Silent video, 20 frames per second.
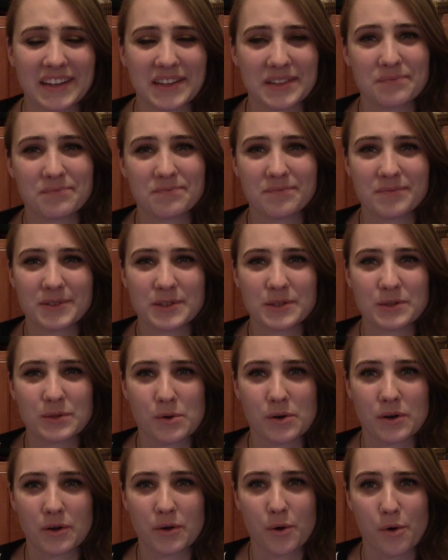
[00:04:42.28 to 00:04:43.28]
I
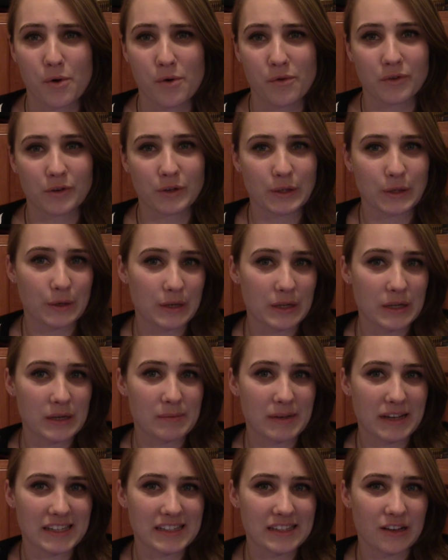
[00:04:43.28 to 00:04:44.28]
sort of overloaded
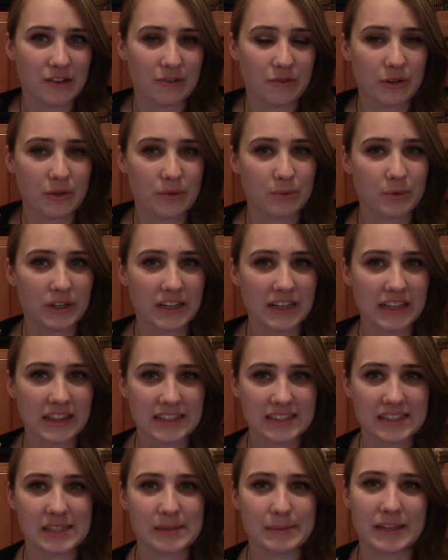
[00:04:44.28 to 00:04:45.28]
myself with work
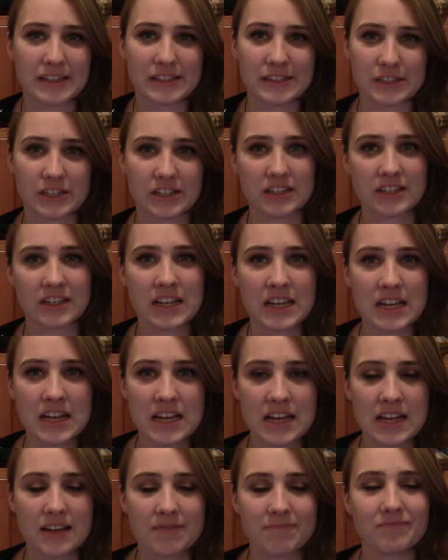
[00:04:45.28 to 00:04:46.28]
this semester.
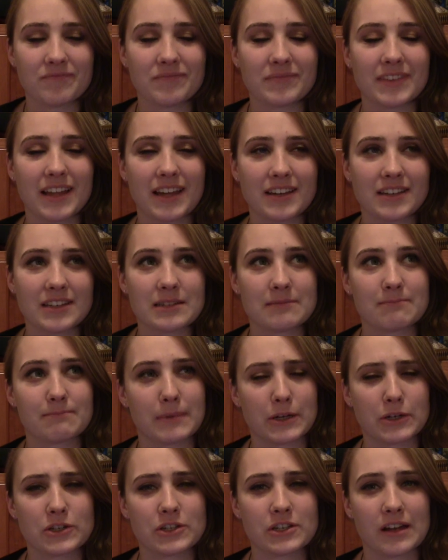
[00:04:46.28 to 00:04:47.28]
Not to
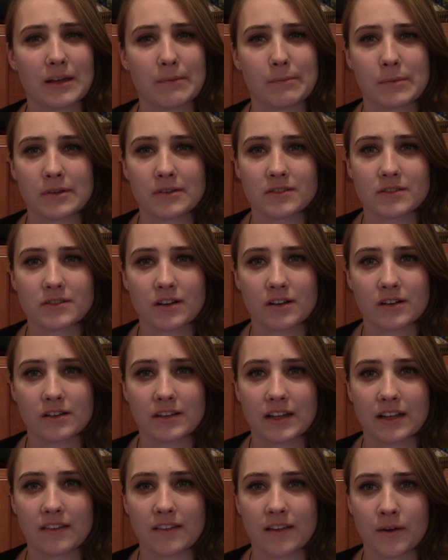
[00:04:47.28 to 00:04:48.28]
mention I've been
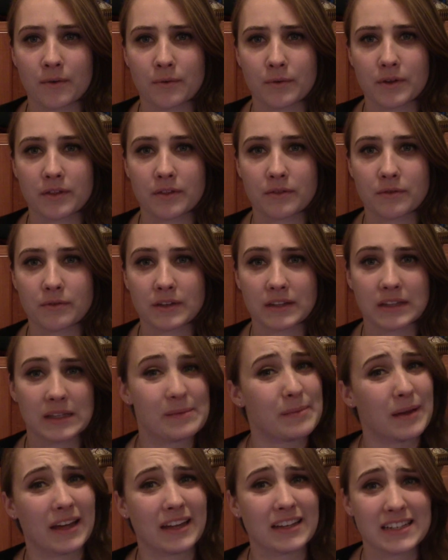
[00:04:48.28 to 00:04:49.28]
struggling a lot with really
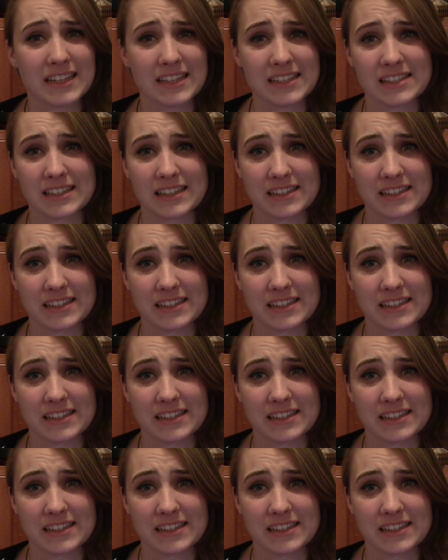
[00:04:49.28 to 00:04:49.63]
bad test